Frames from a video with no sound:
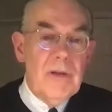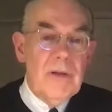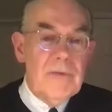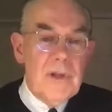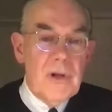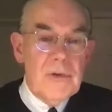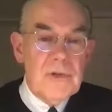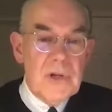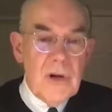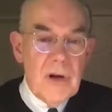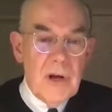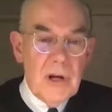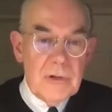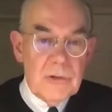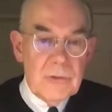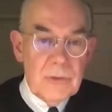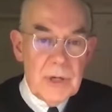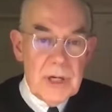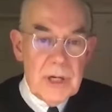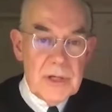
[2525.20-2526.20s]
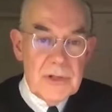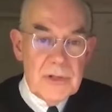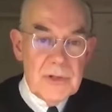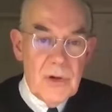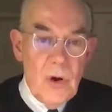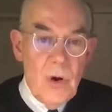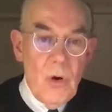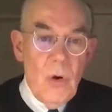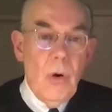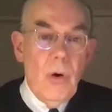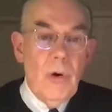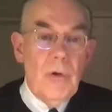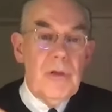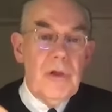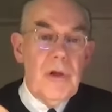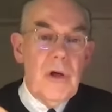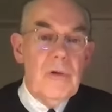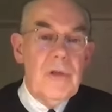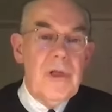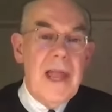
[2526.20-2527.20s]
of those countries,
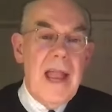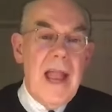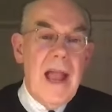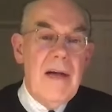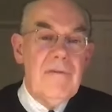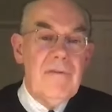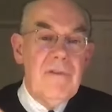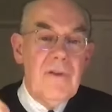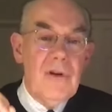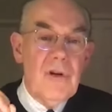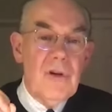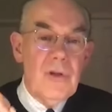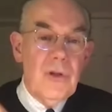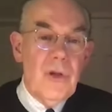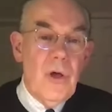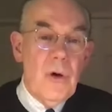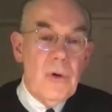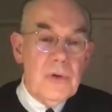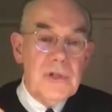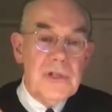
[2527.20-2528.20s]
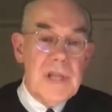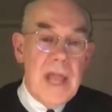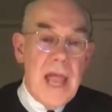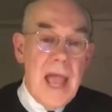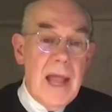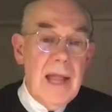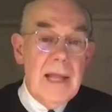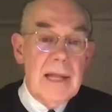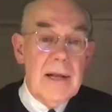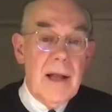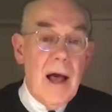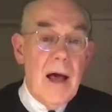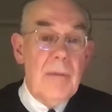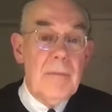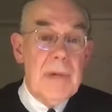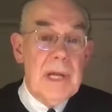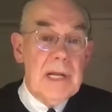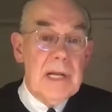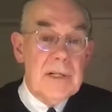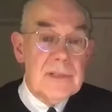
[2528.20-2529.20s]
although they have close
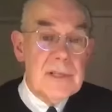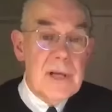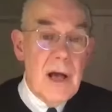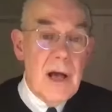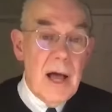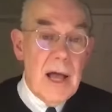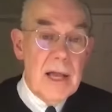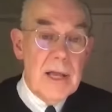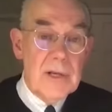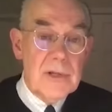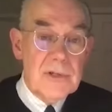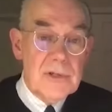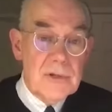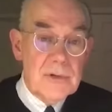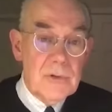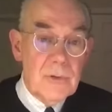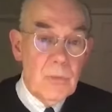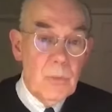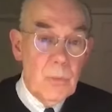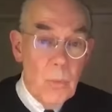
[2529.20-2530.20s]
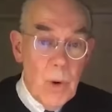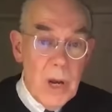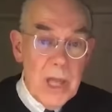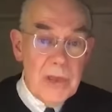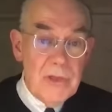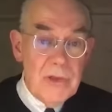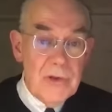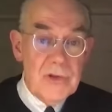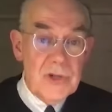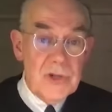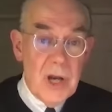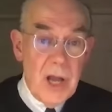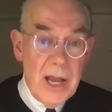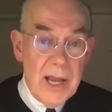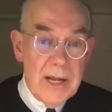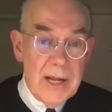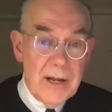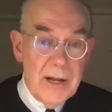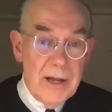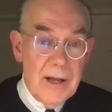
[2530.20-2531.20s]
economic ties with
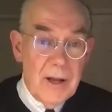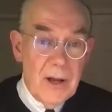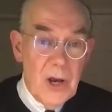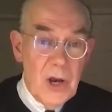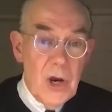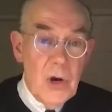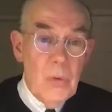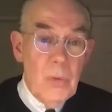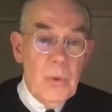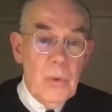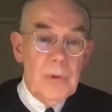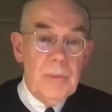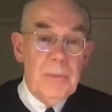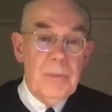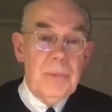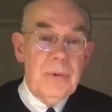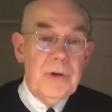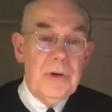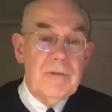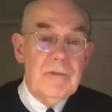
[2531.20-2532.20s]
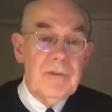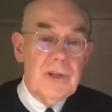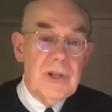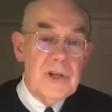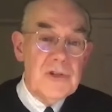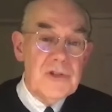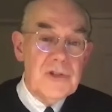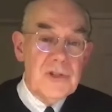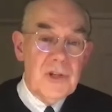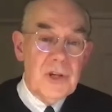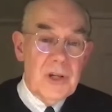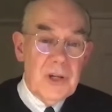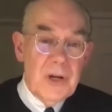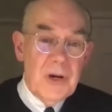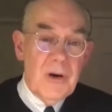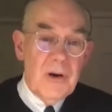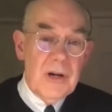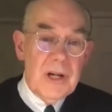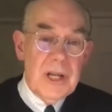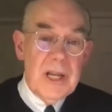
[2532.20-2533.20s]
China, will privilege
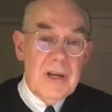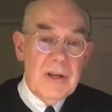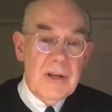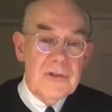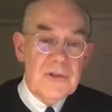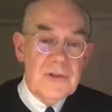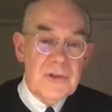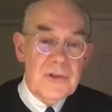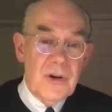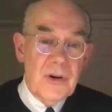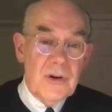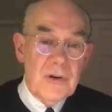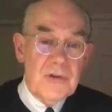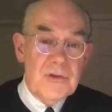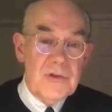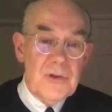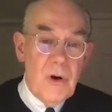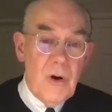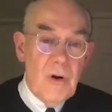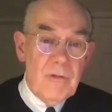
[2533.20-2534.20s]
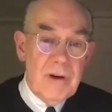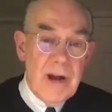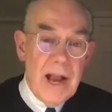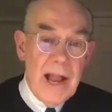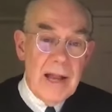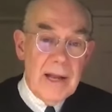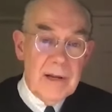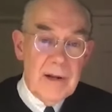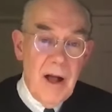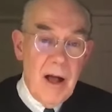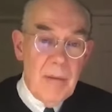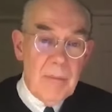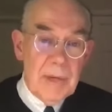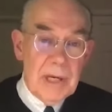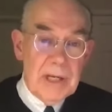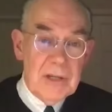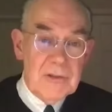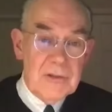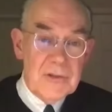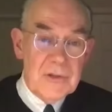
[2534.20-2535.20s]
security concerns over
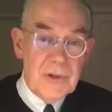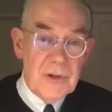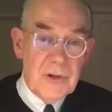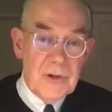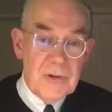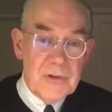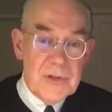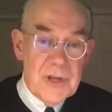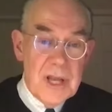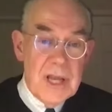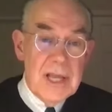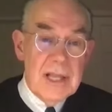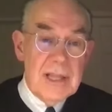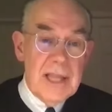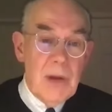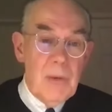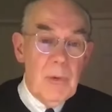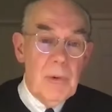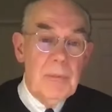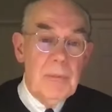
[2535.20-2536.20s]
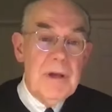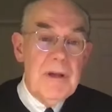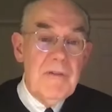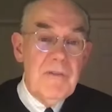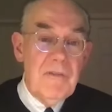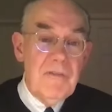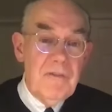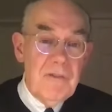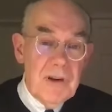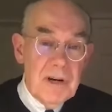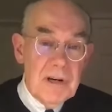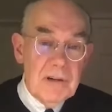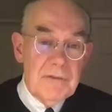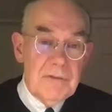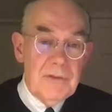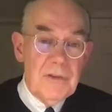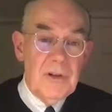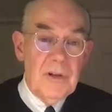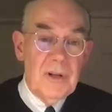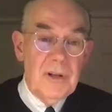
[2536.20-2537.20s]
economic concerns. They will be
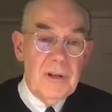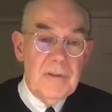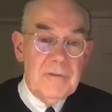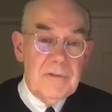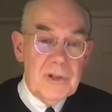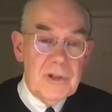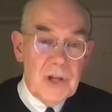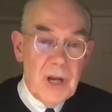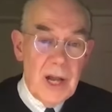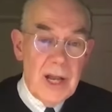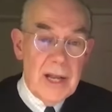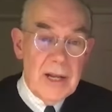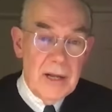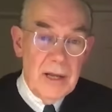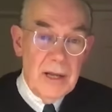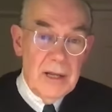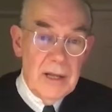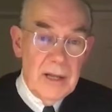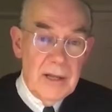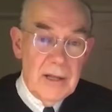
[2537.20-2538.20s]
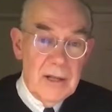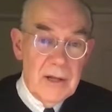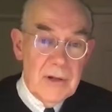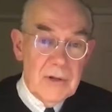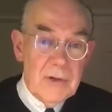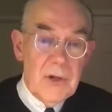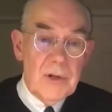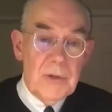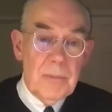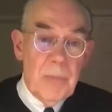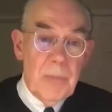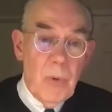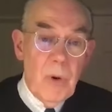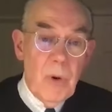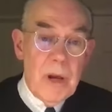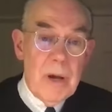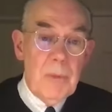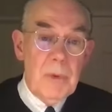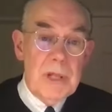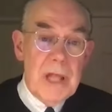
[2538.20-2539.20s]
fearful of China to the
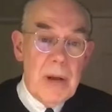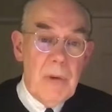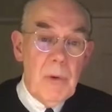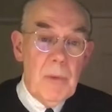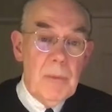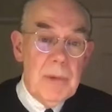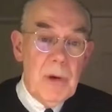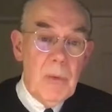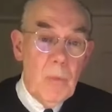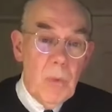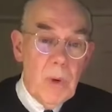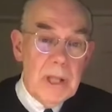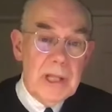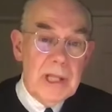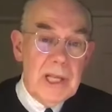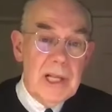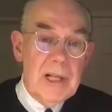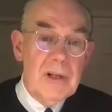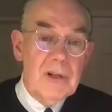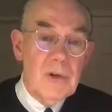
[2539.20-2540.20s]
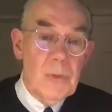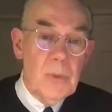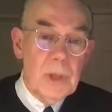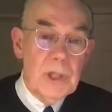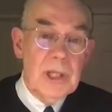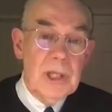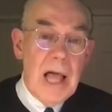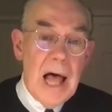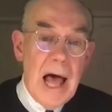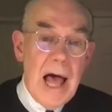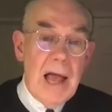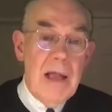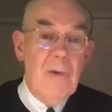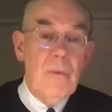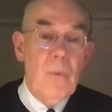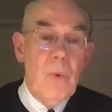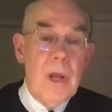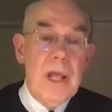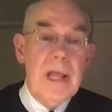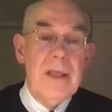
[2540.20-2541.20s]
point where they will be willing to
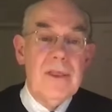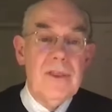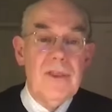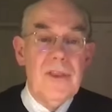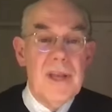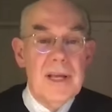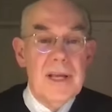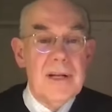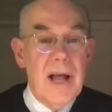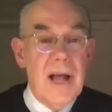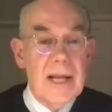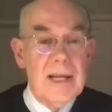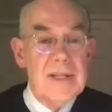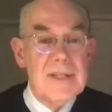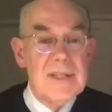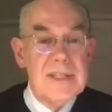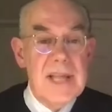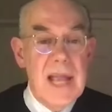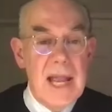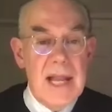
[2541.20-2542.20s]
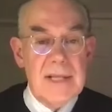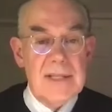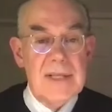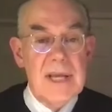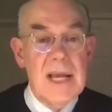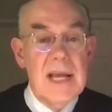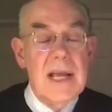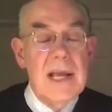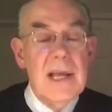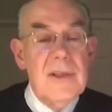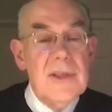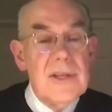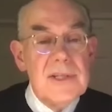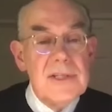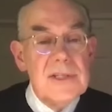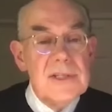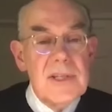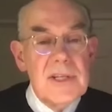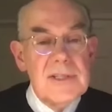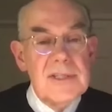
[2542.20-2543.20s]
ally with the United States.
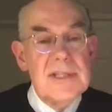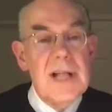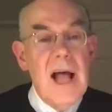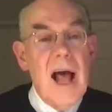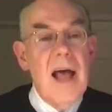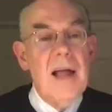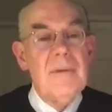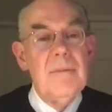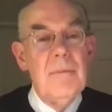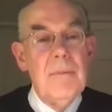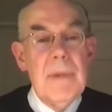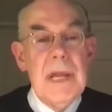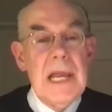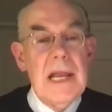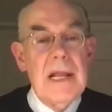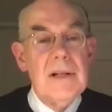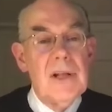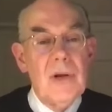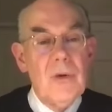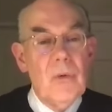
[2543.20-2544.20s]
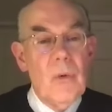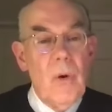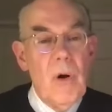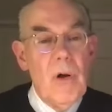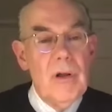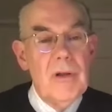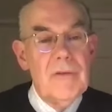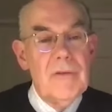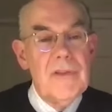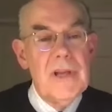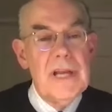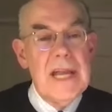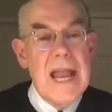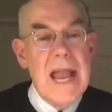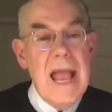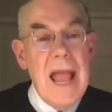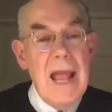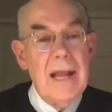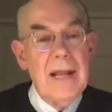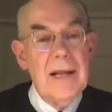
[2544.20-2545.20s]
This does not mean that all of the
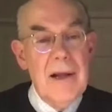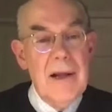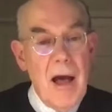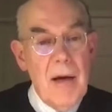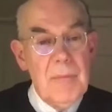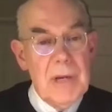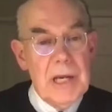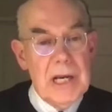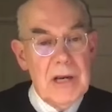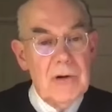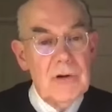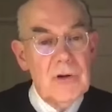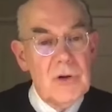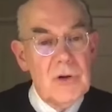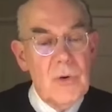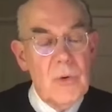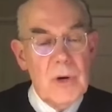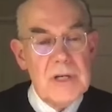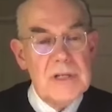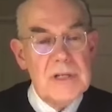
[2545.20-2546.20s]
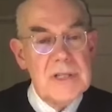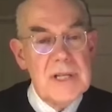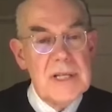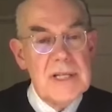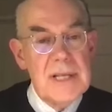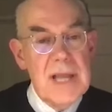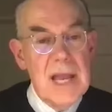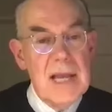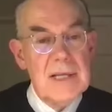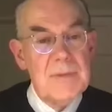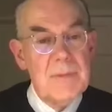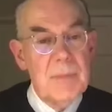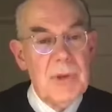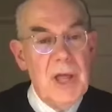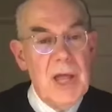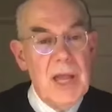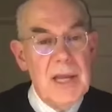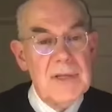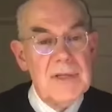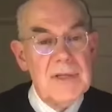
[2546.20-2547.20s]
economic intercourse that takes
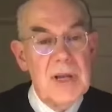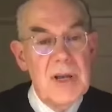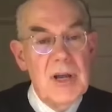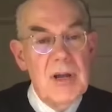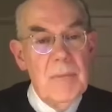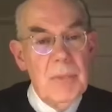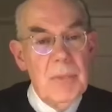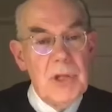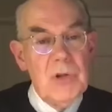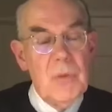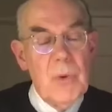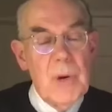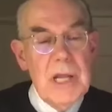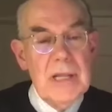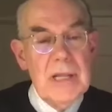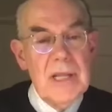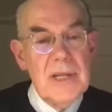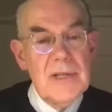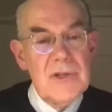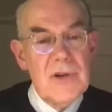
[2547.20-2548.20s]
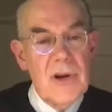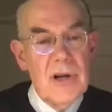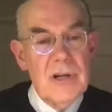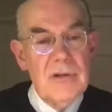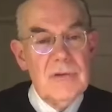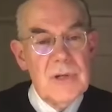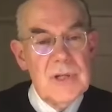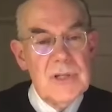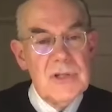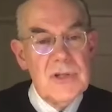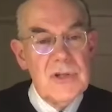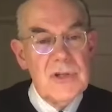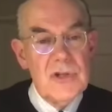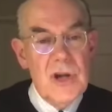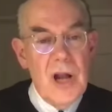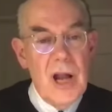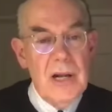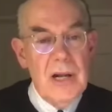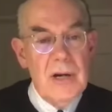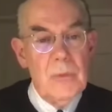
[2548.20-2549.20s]
place between these countries and
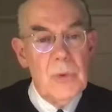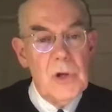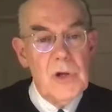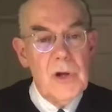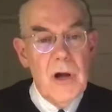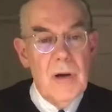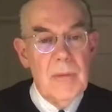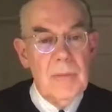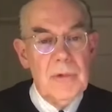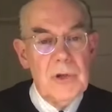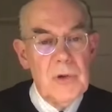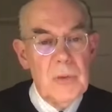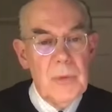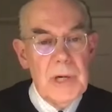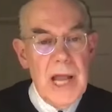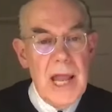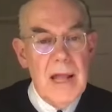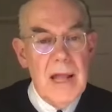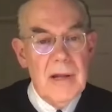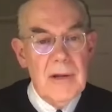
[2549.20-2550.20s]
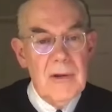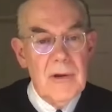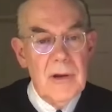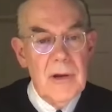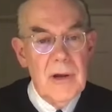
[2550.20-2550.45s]
China will come to an end.